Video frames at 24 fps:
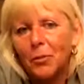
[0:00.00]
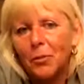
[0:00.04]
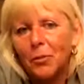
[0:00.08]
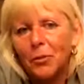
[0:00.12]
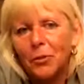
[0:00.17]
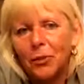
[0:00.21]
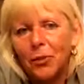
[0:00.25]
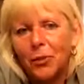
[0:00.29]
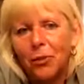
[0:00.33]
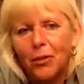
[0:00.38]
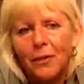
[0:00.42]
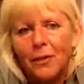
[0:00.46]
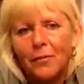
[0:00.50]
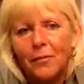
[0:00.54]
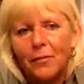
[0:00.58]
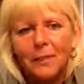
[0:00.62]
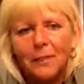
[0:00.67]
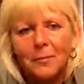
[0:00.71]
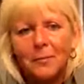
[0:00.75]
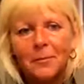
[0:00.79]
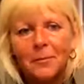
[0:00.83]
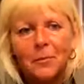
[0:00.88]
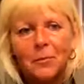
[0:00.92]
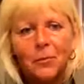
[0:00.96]
I've had them
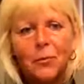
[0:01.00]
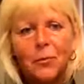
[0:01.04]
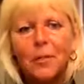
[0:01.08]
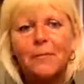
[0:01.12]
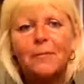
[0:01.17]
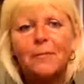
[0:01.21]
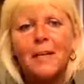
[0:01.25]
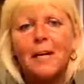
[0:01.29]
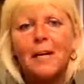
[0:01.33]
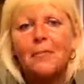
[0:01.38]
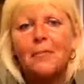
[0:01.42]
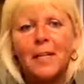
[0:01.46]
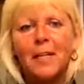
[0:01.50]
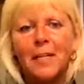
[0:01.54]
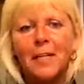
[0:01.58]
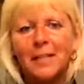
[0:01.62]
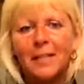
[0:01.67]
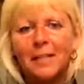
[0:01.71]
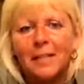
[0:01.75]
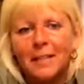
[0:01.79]
25 years and